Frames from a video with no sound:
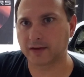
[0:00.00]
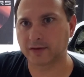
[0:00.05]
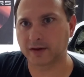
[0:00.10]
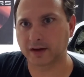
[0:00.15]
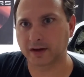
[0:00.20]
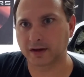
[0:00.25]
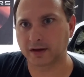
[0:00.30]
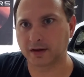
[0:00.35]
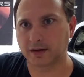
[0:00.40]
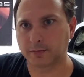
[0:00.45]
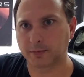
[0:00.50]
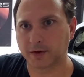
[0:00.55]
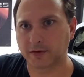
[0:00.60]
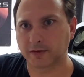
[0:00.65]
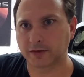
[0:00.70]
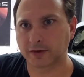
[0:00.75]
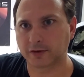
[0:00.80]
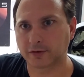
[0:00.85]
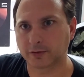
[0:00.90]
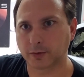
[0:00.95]
a bit
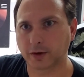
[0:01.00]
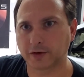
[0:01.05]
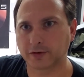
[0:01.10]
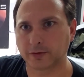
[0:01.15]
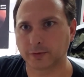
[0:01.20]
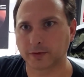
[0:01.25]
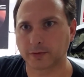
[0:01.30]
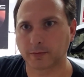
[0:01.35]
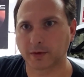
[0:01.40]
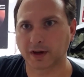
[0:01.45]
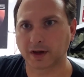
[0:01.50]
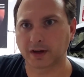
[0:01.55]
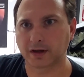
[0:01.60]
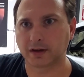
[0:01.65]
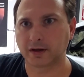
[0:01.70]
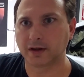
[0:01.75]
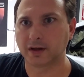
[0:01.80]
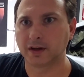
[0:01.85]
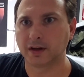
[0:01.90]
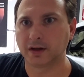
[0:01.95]
of a situation with
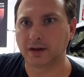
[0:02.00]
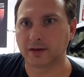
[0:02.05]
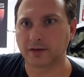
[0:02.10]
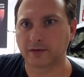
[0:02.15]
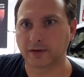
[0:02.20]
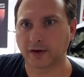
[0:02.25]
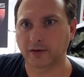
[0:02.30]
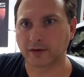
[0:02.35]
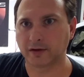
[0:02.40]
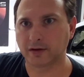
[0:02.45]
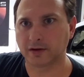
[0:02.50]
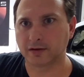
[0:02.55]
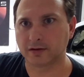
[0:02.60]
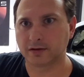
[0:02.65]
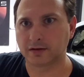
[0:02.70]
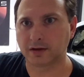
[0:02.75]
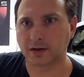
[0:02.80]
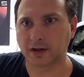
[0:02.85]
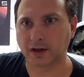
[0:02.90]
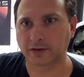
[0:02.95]
my favorite
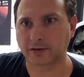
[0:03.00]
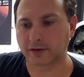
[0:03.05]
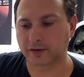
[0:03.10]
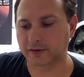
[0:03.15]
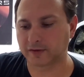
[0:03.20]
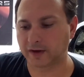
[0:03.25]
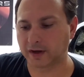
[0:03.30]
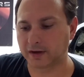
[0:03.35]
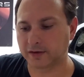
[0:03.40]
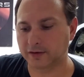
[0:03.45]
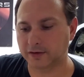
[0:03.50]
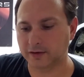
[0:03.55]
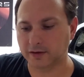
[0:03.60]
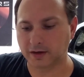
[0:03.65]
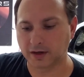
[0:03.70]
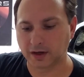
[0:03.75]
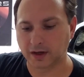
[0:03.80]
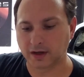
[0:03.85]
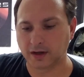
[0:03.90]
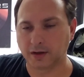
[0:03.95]
little electric
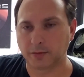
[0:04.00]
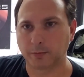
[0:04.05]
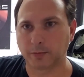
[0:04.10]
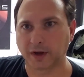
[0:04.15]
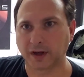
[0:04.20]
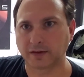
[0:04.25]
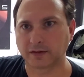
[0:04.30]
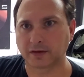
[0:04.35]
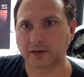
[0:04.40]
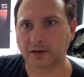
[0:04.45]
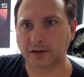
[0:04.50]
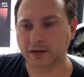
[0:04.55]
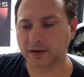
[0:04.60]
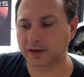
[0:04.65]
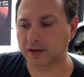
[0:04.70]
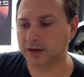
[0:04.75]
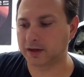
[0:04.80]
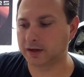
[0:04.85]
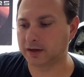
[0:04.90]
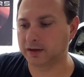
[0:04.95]
sander.
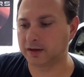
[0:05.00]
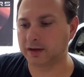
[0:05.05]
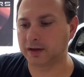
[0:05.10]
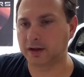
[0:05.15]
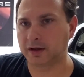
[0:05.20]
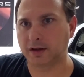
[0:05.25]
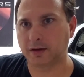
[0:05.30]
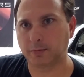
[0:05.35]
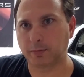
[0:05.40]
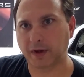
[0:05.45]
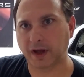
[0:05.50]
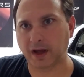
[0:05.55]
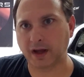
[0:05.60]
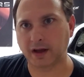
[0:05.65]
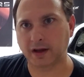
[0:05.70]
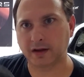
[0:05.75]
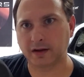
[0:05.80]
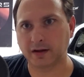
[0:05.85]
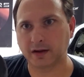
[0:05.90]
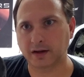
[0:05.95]
Basically the
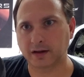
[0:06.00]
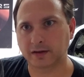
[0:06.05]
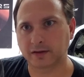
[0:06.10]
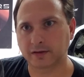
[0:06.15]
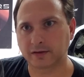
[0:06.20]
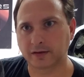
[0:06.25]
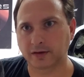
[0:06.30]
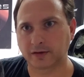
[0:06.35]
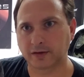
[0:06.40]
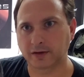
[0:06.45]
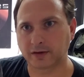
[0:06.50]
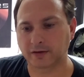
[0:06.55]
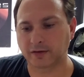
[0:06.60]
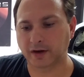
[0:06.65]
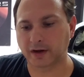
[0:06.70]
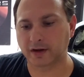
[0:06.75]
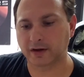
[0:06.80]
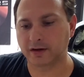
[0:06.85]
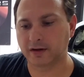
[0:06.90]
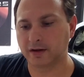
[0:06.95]
pad has
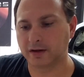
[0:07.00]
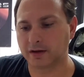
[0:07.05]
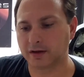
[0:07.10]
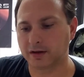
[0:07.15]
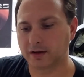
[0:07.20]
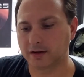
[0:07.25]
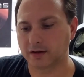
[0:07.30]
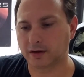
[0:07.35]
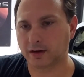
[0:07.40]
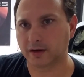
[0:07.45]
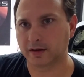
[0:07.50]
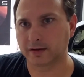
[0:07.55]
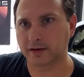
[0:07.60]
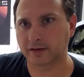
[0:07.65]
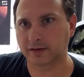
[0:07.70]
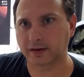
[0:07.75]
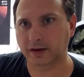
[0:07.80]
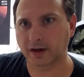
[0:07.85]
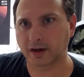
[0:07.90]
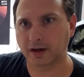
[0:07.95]
disintegrated on
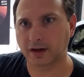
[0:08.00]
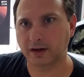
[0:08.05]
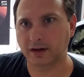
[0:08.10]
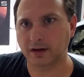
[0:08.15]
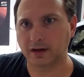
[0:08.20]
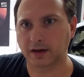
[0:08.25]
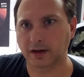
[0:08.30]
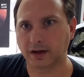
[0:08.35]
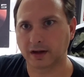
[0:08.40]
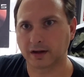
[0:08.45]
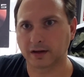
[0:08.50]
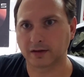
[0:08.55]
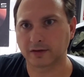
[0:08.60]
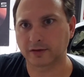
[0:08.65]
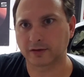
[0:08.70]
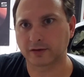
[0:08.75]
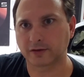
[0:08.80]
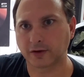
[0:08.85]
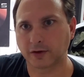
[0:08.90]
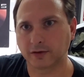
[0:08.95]
this guy and
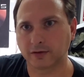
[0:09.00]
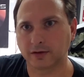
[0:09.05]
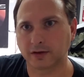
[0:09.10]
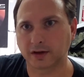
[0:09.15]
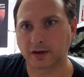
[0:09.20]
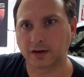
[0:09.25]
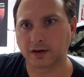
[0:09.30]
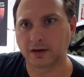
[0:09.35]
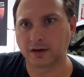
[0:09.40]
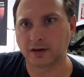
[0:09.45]
it's just totally,